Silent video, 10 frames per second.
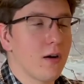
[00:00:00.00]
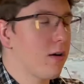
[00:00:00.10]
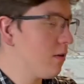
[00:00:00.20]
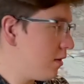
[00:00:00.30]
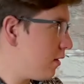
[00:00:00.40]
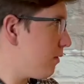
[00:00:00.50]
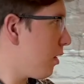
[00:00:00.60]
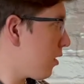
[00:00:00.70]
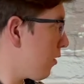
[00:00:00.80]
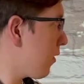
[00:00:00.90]
all of the
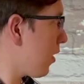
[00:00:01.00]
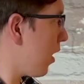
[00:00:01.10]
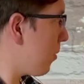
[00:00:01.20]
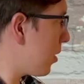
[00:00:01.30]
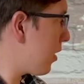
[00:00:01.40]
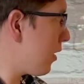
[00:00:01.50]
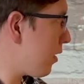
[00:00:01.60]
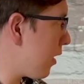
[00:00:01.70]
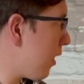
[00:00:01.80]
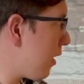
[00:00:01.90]
service up until
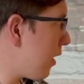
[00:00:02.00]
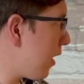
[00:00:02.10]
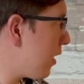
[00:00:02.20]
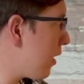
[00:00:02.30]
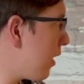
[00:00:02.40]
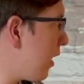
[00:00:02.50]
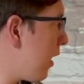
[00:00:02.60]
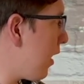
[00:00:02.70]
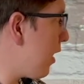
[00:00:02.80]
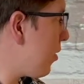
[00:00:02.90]
Silent Night
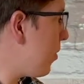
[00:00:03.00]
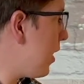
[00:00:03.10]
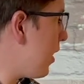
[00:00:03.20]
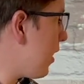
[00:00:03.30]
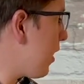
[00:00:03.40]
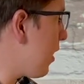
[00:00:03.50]
as being